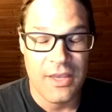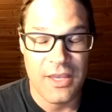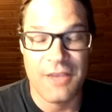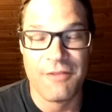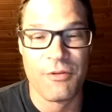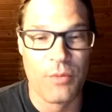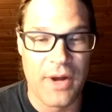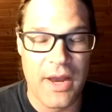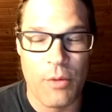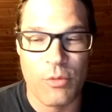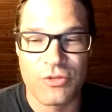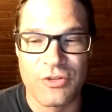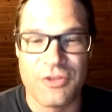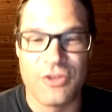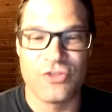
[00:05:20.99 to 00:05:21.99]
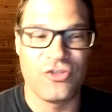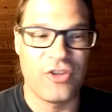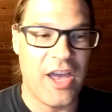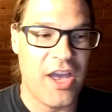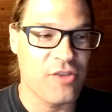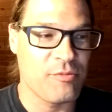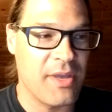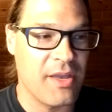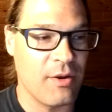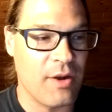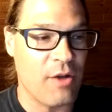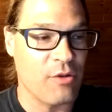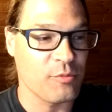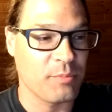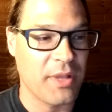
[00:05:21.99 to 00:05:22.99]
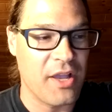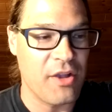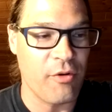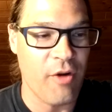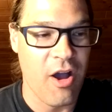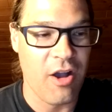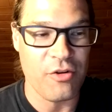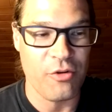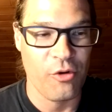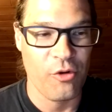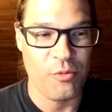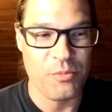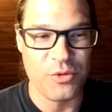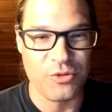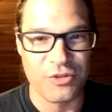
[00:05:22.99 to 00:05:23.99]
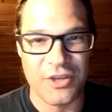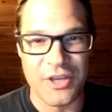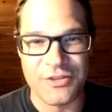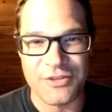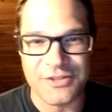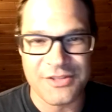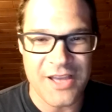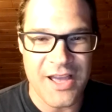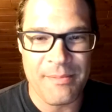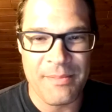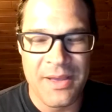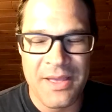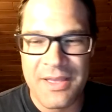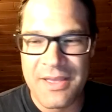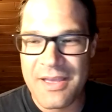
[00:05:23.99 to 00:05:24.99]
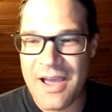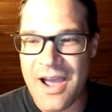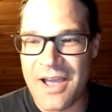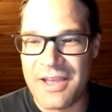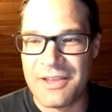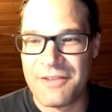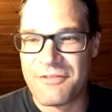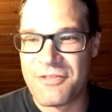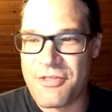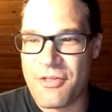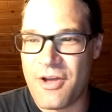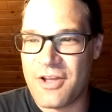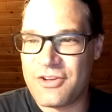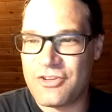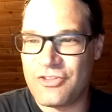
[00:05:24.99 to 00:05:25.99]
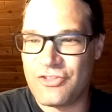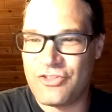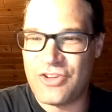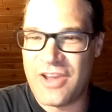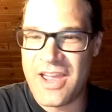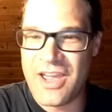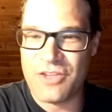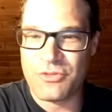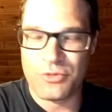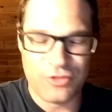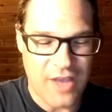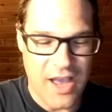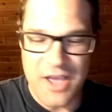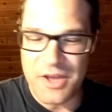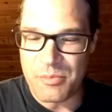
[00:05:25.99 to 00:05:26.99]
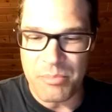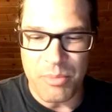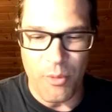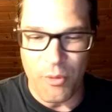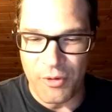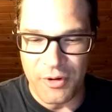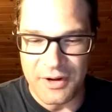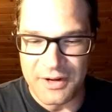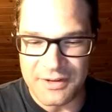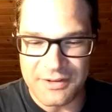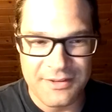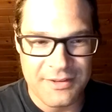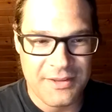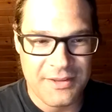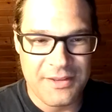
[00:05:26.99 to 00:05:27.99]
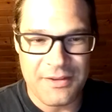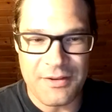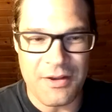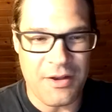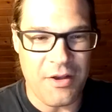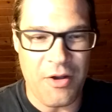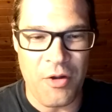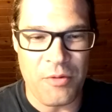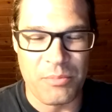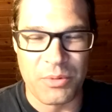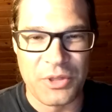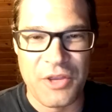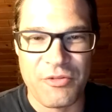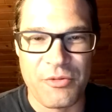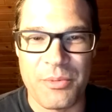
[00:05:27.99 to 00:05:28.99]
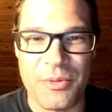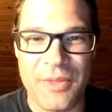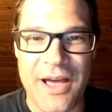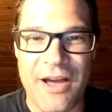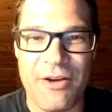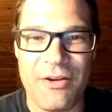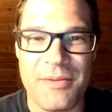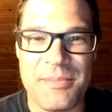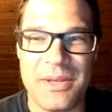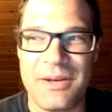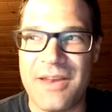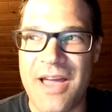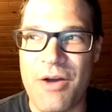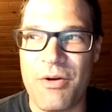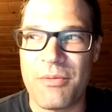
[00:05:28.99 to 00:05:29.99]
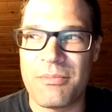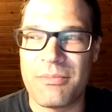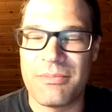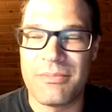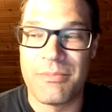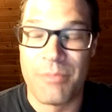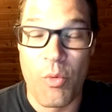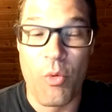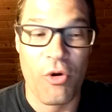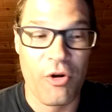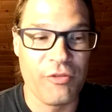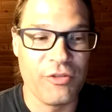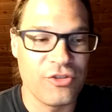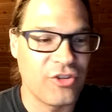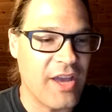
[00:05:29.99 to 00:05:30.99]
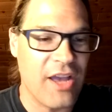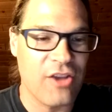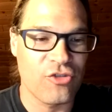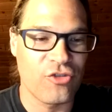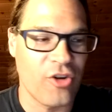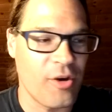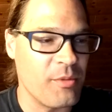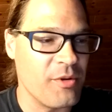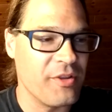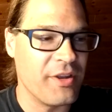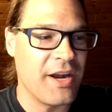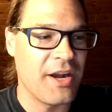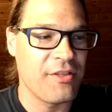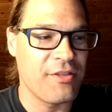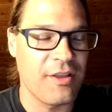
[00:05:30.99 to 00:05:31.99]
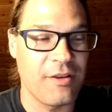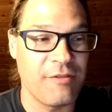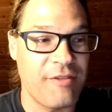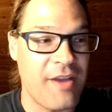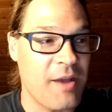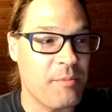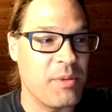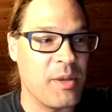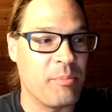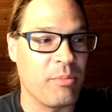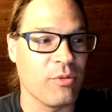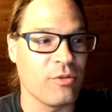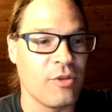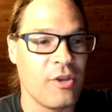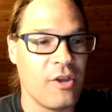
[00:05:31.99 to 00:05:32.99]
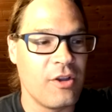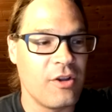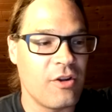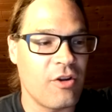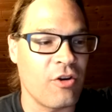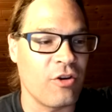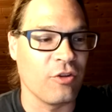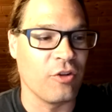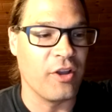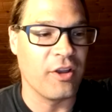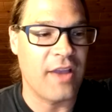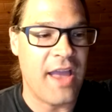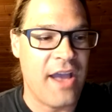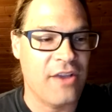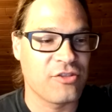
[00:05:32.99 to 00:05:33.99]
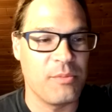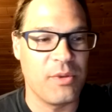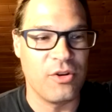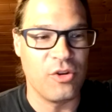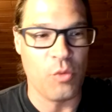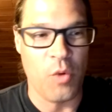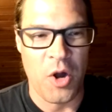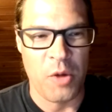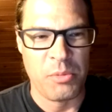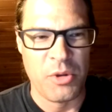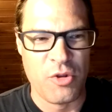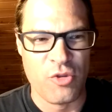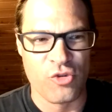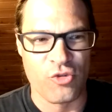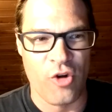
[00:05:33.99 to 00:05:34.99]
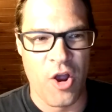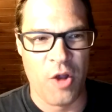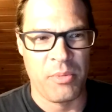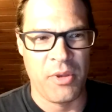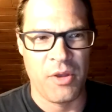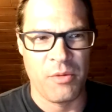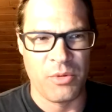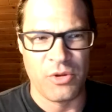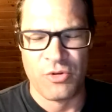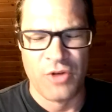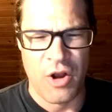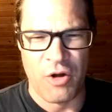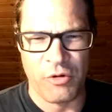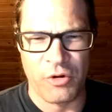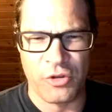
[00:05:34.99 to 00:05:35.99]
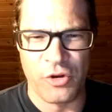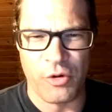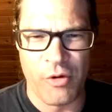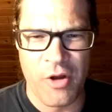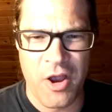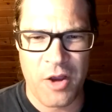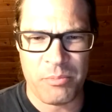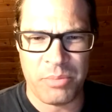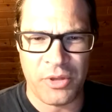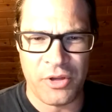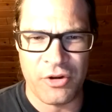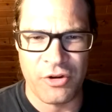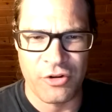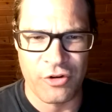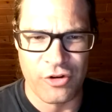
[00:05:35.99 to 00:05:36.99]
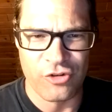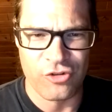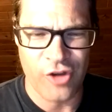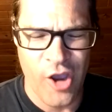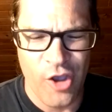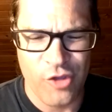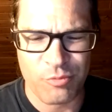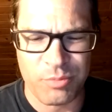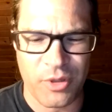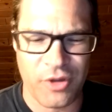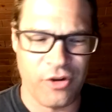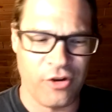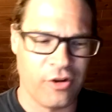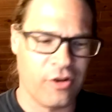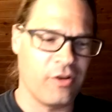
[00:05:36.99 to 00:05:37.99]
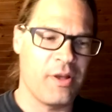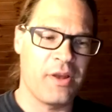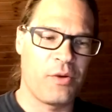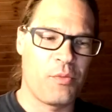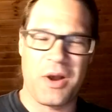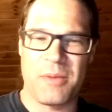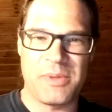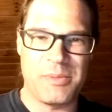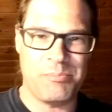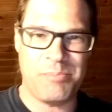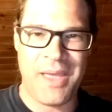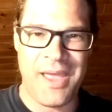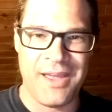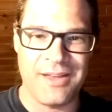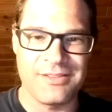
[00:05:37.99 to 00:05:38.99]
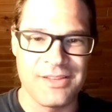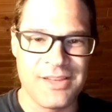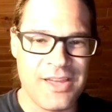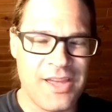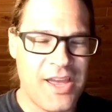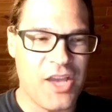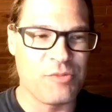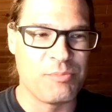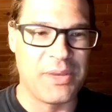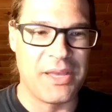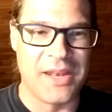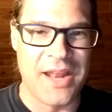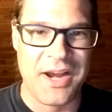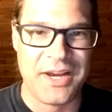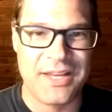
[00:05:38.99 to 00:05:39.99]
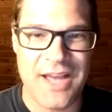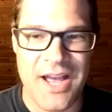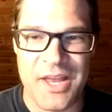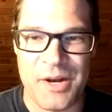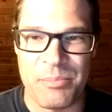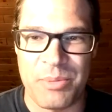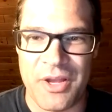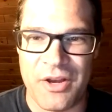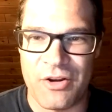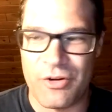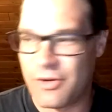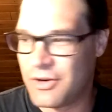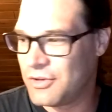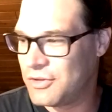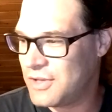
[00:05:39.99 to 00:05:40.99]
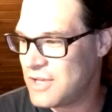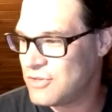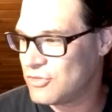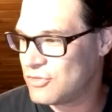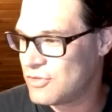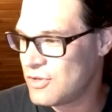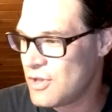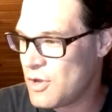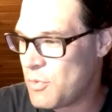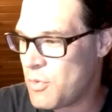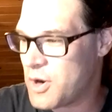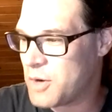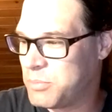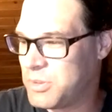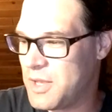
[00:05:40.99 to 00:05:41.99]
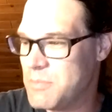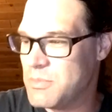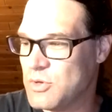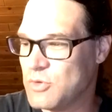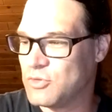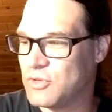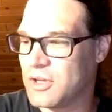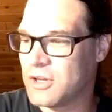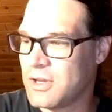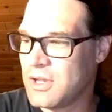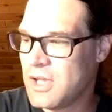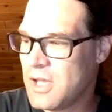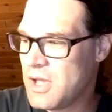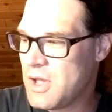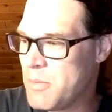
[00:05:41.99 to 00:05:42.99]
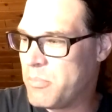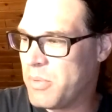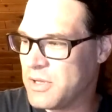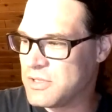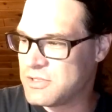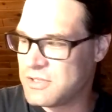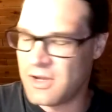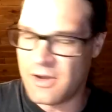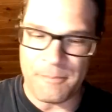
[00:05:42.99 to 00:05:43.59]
Even when I was in this jazz band, I was playing rock and roll music at the time. I even thought jazz was kind of boring. Unbelievable. Now I'm more of a jazz drummer than anything. In fact, people are like asking me, do you want to be in this rock band? But you're not really a rock player, you're a jazz player. I don't want to be pegged as being any kind of player, really. I just want to play music. But